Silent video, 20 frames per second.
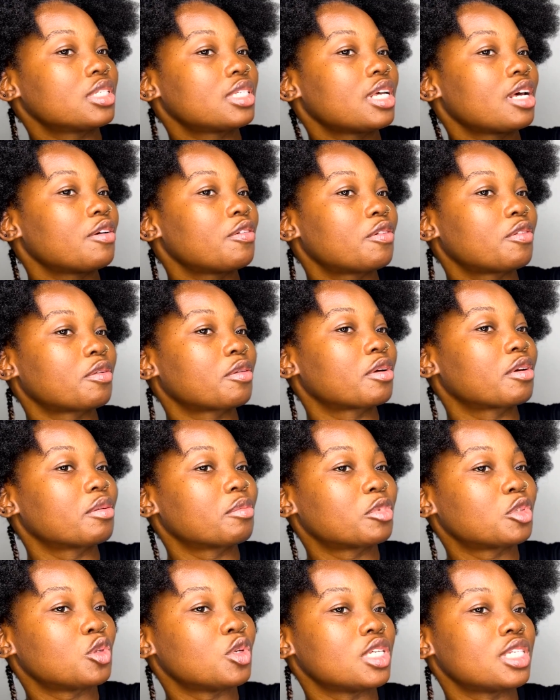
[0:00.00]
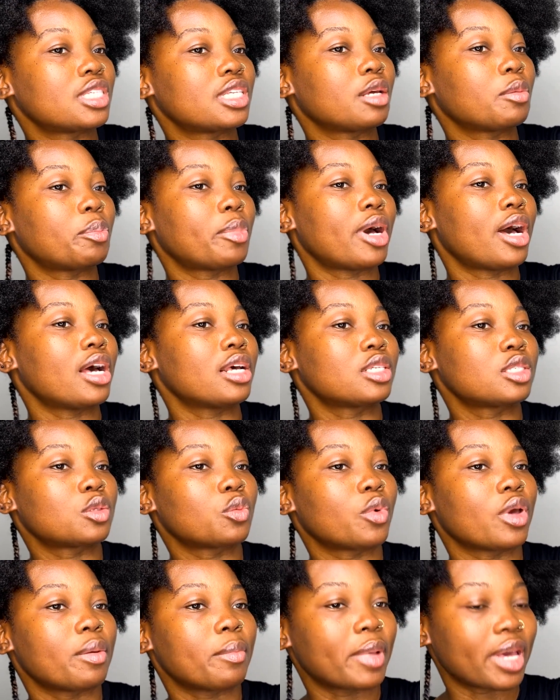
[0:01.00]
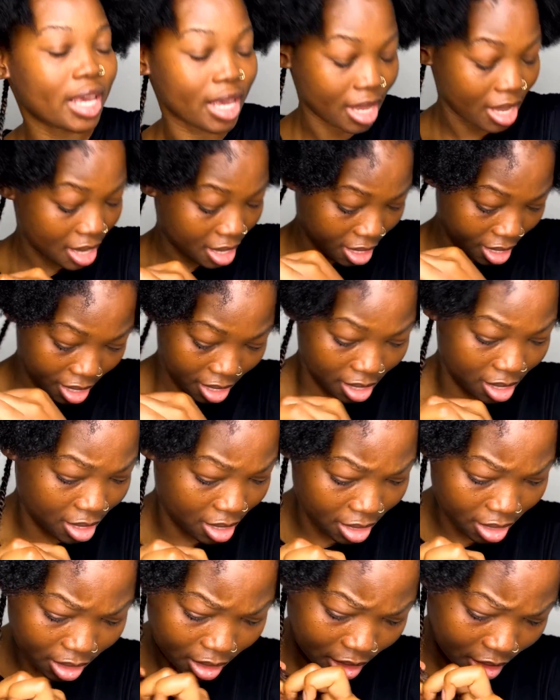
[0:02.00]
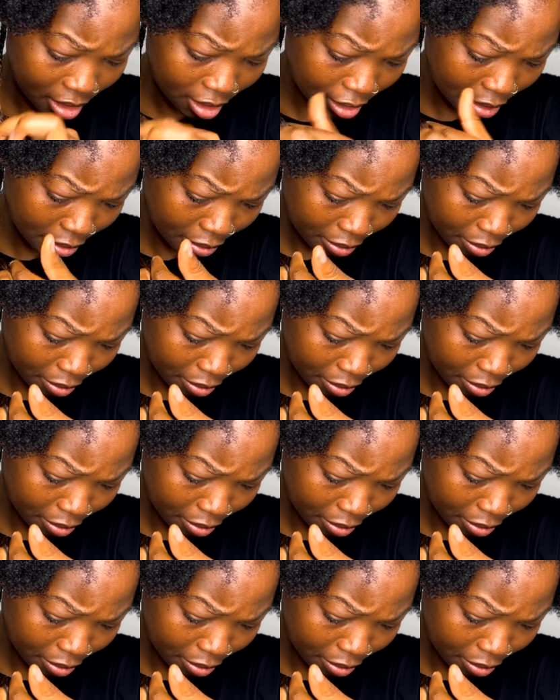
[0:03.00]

I've twisted past where my hair is,